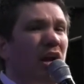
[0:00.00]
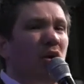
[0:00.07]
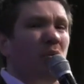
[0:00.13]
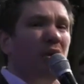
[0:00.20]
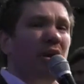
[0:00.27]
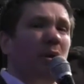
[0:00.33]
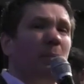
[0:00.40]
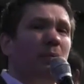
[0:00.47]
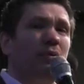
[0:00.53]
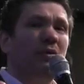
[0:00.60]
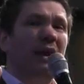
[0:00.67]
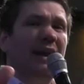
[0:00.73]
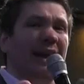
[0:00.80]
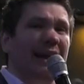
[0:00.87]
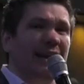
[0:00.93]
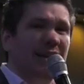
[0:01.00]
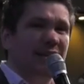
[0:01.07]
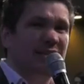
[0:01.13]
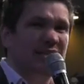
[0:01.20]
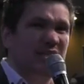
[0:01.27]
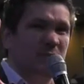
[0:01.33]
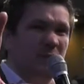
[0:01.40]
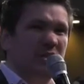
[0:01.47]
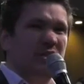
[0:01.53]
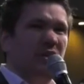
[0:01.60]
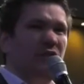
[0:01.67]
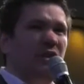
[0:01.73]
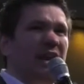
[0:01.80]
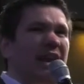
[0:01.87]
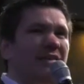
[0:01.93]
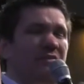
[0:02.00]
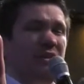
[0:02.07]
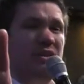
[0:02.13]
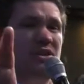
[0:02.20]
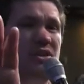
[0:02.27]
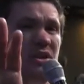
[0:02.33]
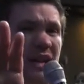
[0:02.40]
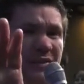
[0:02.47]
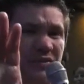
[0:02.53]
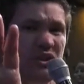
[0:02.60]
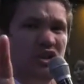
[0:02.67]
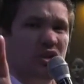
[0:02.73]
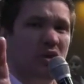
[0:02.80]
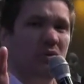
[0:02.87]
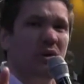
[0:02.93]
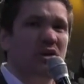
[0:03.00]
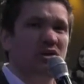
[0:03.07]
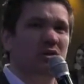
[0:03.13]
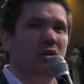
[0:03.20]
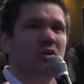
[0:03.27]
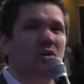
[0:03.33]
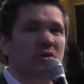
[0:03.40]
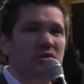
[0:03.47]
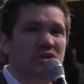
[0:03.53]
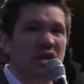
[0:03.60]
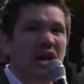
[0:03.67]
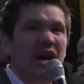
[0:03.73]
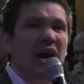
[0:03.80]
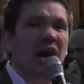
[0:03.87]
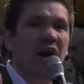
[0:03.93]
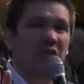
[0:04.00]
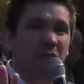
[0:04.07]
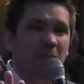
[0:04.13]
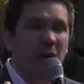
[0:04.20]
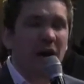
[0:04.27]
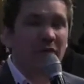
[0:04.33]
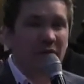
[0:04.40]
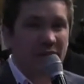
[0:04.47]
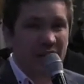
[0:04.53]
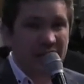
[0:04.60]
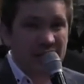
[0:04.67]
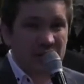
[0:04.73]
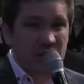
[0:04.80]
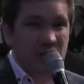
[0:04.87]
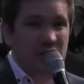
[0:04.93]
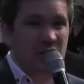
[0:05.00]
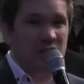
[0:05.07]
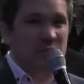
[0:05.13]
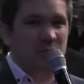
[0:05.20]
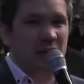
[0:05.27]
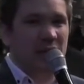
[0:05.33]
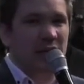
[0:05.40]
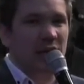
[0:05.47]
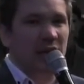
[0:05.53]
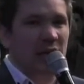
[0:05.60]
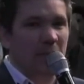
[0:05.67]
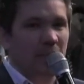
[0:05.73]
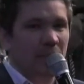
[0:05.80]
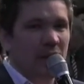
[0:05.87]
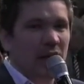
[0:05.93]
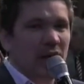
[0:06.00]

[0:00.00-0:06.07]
We're going to pray against specifically every generational curse of poverty in Jesus' mighty name.